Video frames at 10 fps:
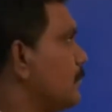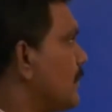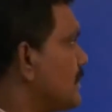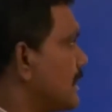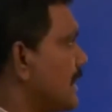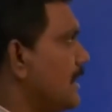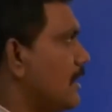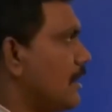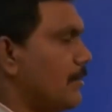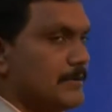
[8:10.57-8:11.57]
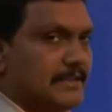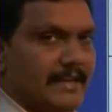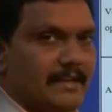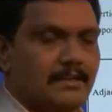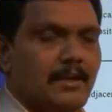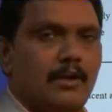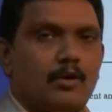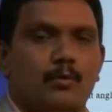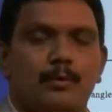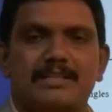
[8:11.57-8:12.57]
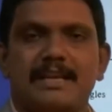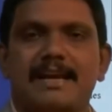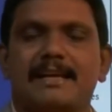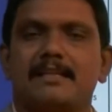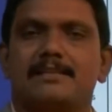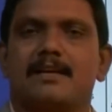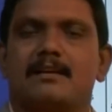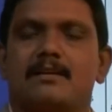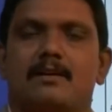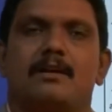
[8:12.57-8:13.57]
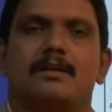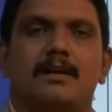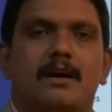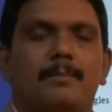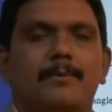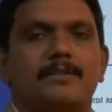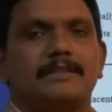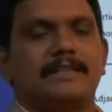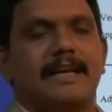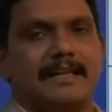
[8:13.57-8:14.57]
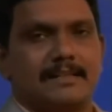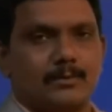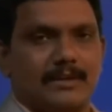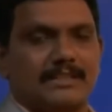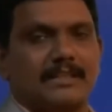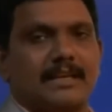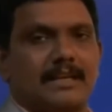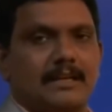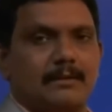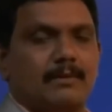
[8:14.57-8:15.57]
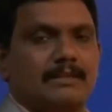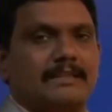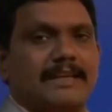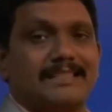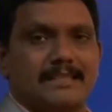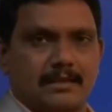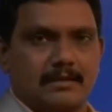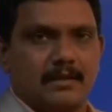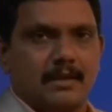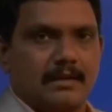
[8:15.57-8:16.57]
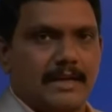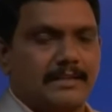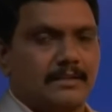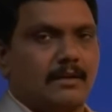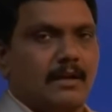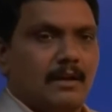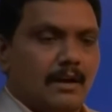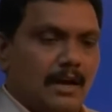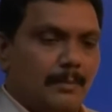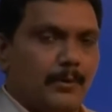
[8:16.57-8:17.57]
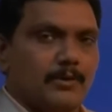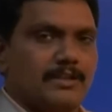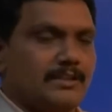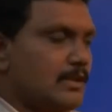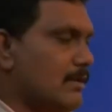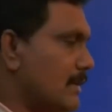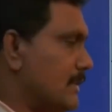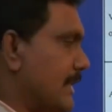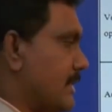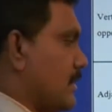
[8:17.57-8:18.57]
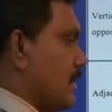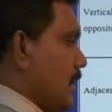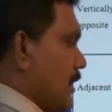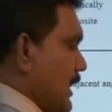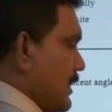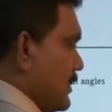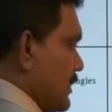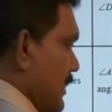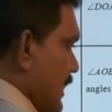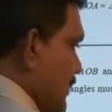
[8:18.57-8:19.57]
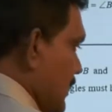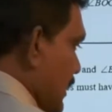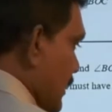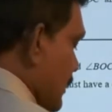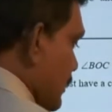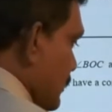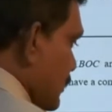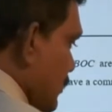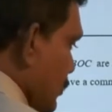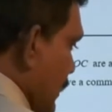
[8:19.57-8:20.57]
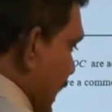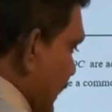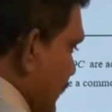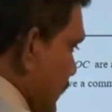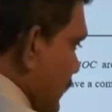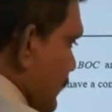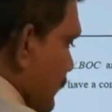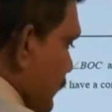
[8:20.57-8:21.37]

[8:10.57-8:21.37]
Vertically opposite angles. Which angles are called opposite angles? Vertically, vertex, right? Opposite to the vertex. Let's consider two lines.